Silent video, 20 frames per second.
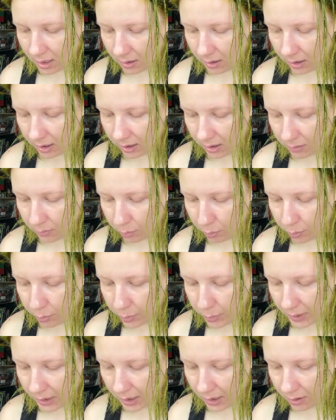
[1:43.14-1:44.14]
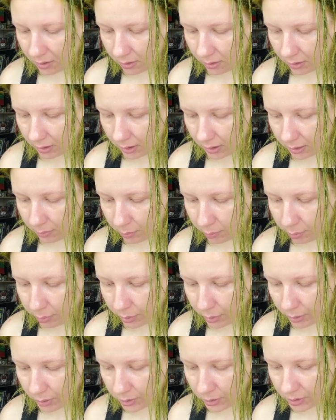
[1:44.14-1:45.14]
can barely
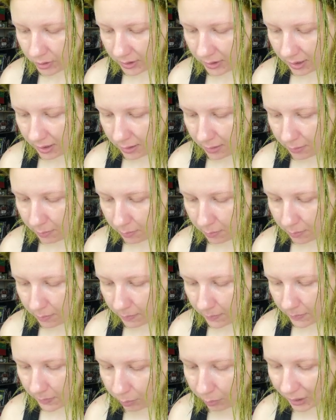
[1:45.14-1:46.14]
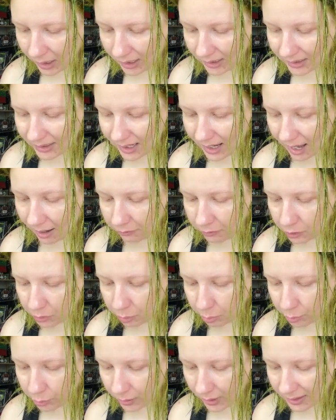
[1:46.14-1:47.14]
push them because I have to
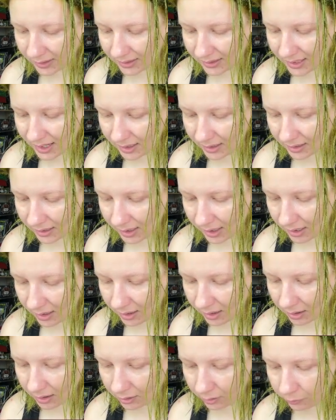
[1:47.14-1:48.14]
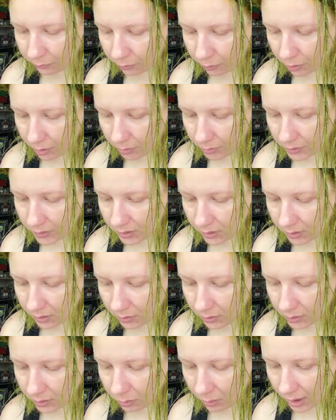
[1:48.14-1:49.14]
press that nail. It forms
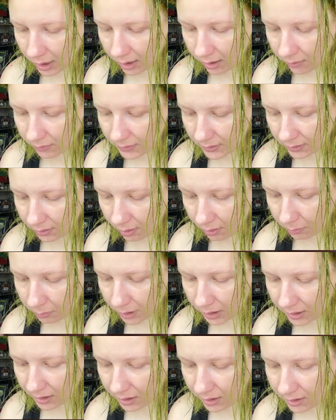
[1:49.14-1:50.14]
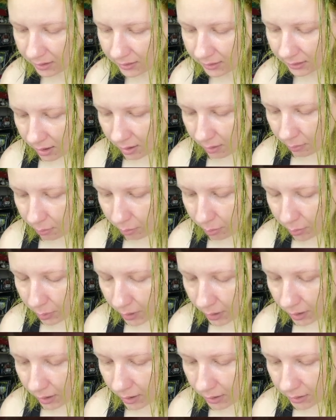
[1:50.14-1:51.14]
those waves on my nails,
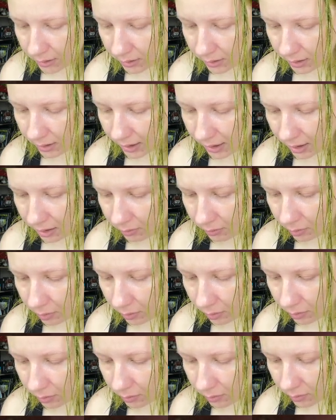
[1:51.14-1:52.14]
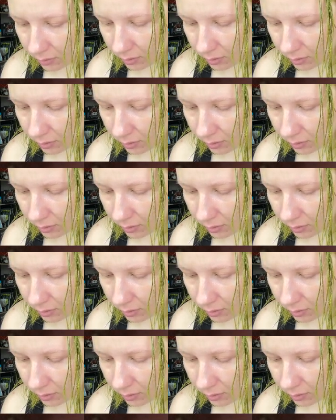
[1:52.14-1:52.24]
but I don't know,